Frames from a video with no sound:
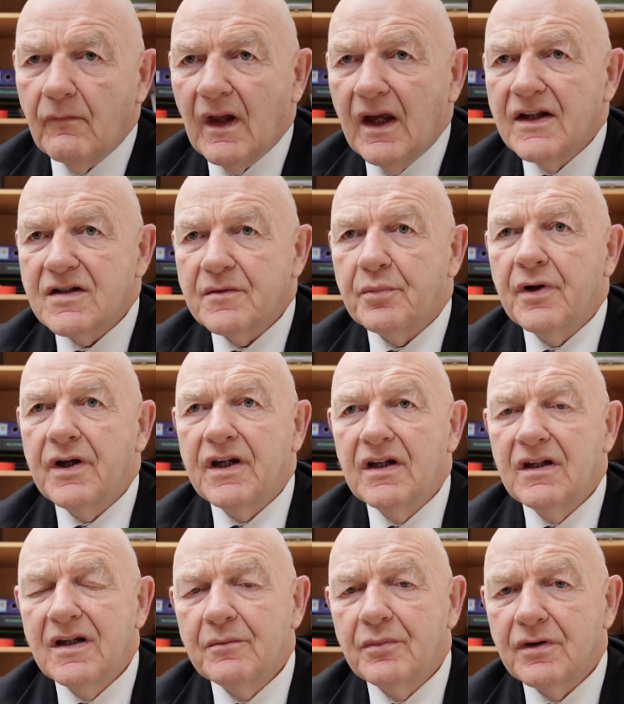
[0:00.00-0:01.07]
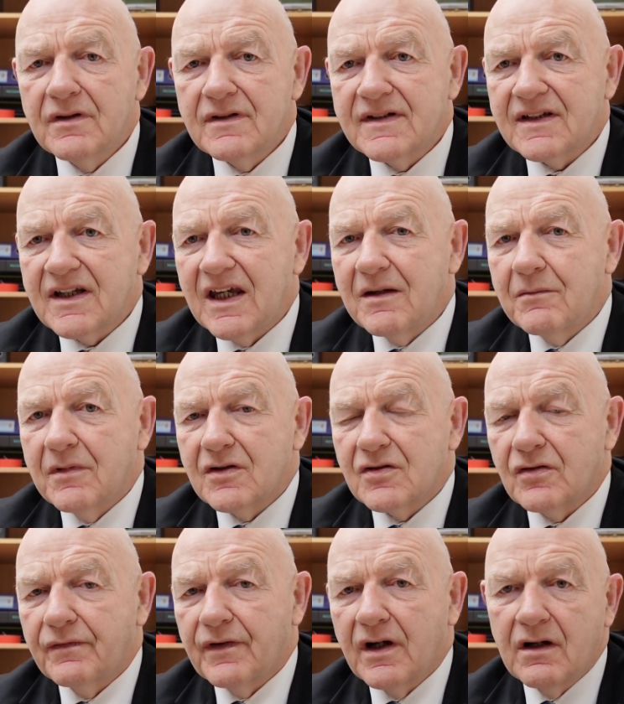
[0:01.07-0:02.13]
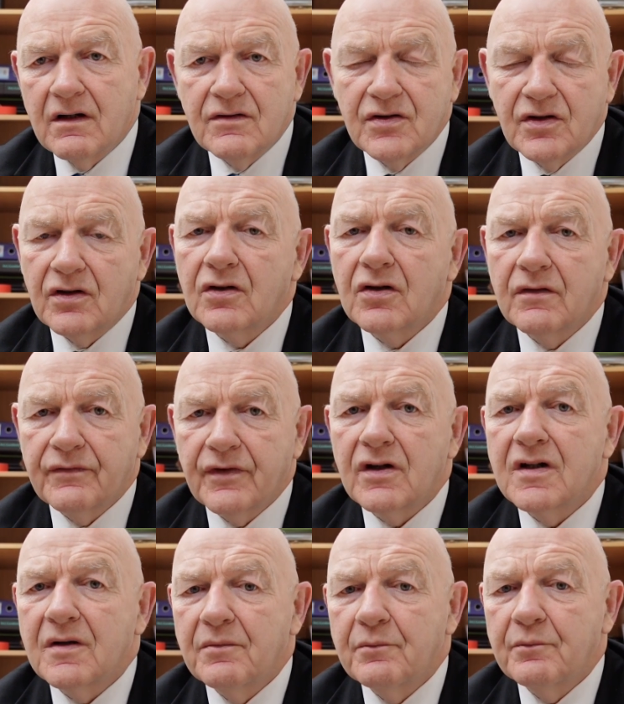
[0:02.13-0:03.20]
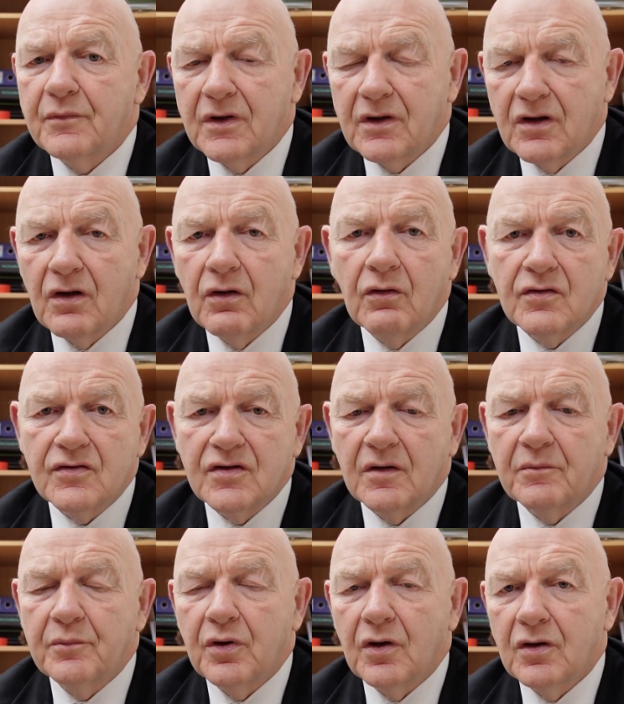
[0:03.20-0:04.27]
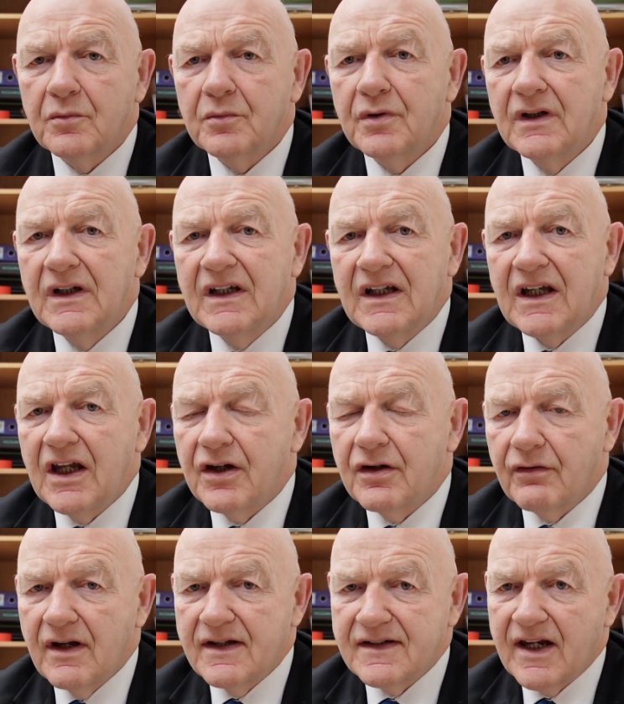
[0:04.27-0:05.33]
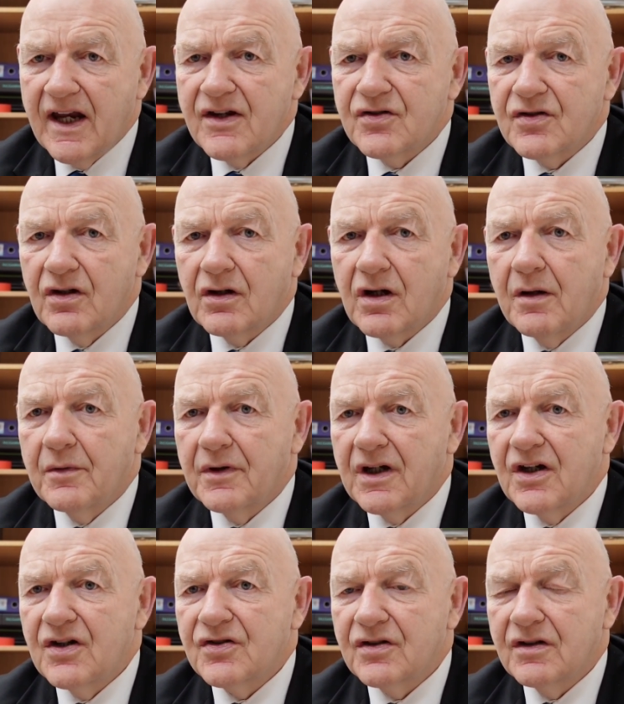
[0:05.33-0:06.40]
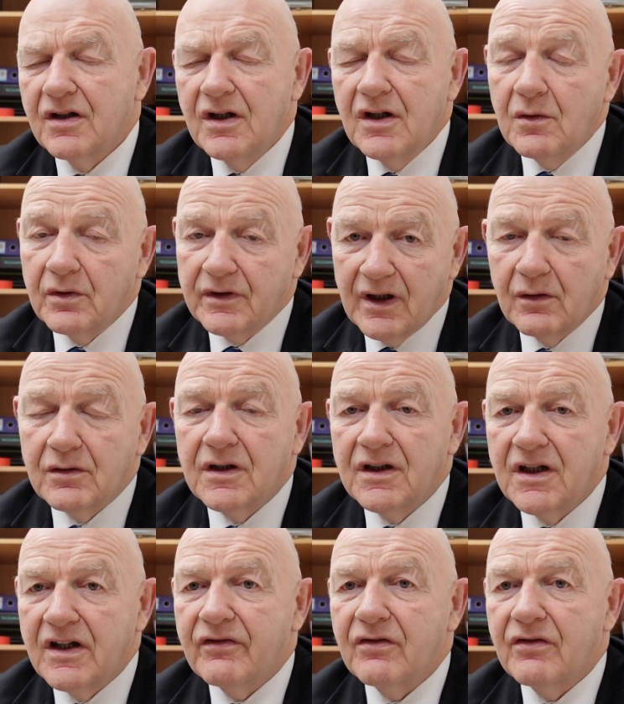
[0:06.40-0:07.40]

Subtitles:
it's a pretty liberal scheme insofar as you can convert a closed up pub into residential accommodation without the need